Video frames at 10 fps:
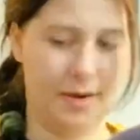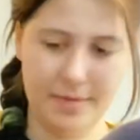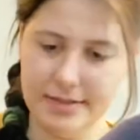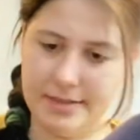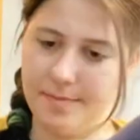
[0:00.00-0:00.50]
I'm
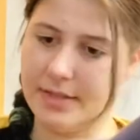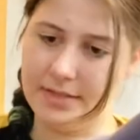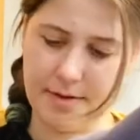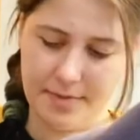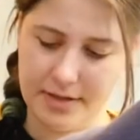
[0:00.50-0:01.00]
gonna zip
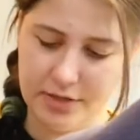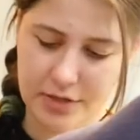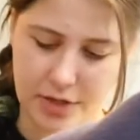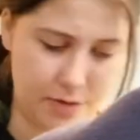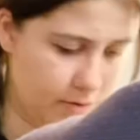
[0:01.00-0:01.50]
this up and then
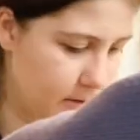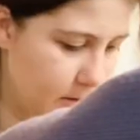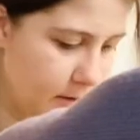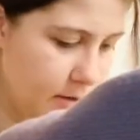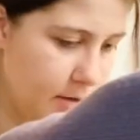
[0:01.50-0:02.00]
show.
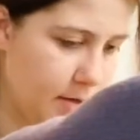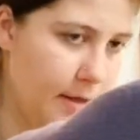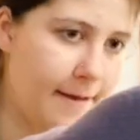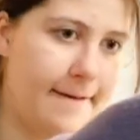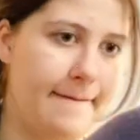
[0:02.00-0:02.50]

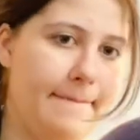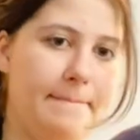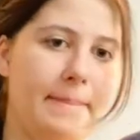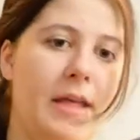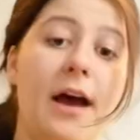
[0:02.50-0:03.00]

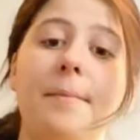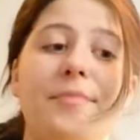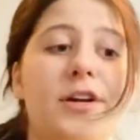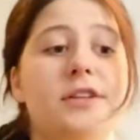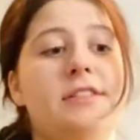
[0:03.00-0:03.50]
Um
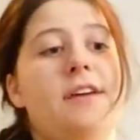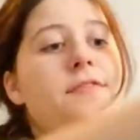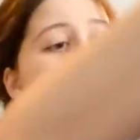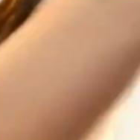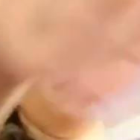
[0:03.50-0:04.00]
there's
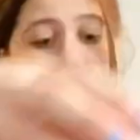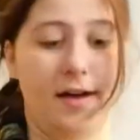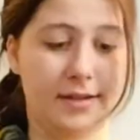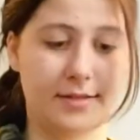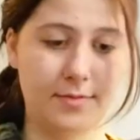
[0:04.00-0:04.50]
definitely
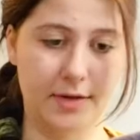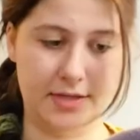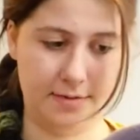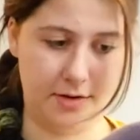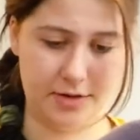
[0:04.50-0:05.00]
flaws, which
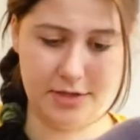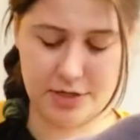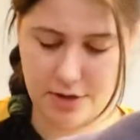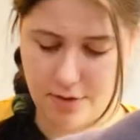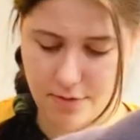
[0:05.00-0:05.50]
I'm gonna
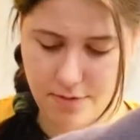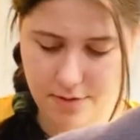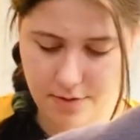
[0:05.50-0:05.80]
show,